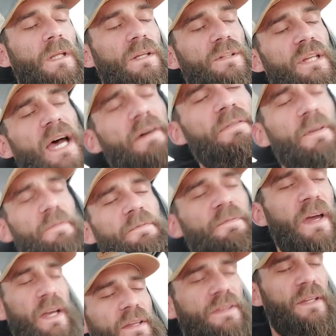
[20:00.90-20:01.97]
to have the
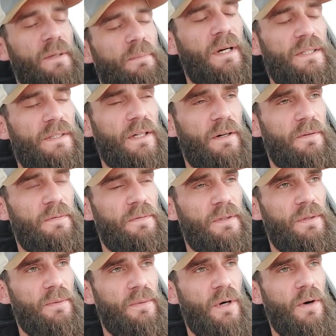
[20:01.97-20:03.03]
faith in myself
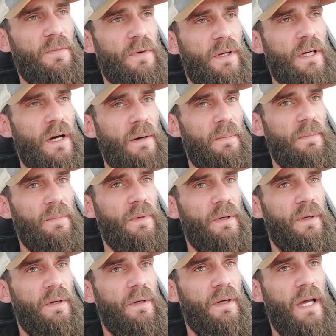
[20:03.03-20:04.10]
to overcome
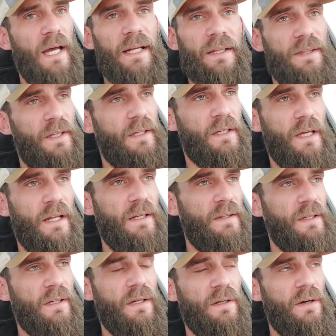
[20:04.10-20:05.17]
anything
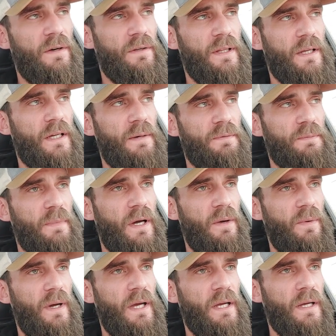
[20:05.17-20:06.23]
at all that comes my
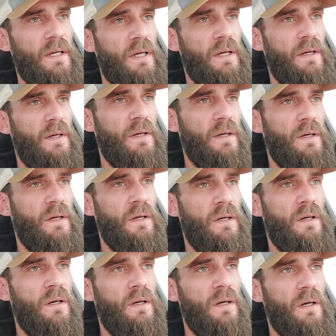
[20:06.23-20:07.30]
way.
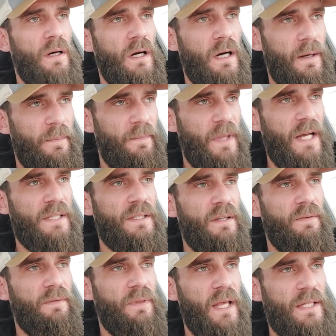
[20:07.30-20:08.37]
That's
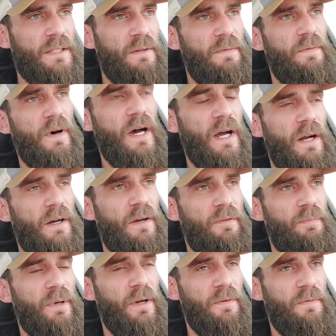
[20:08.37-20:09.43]
the fire
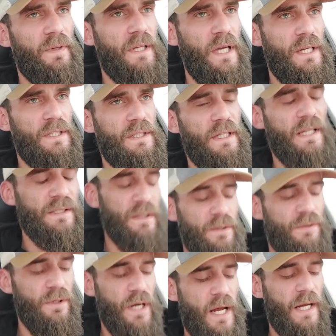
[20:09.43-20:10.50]
of purification. That's the
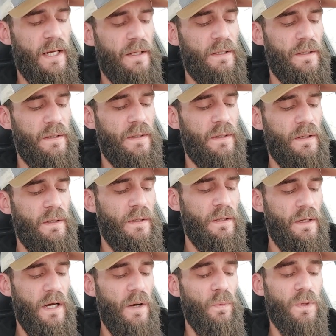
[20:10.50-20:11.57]
dragon
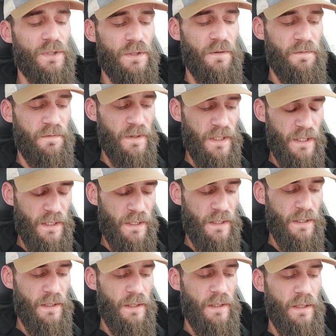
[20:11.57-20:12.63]
I wish to feed.
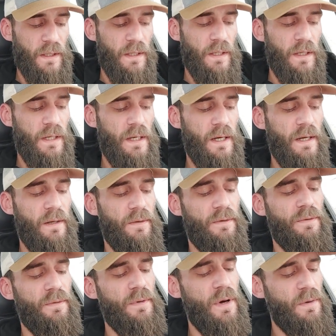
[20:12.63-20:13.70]
And
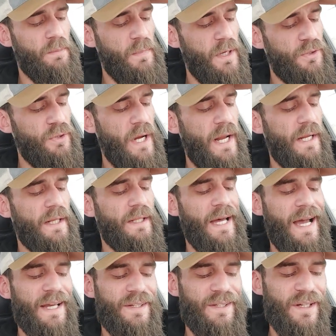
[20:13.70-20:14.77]
throughout my training
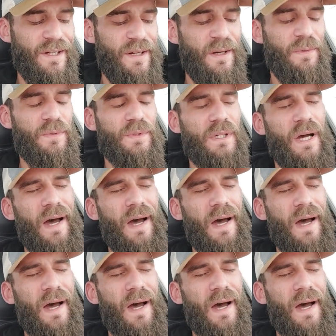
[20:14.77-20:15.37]
last year, I was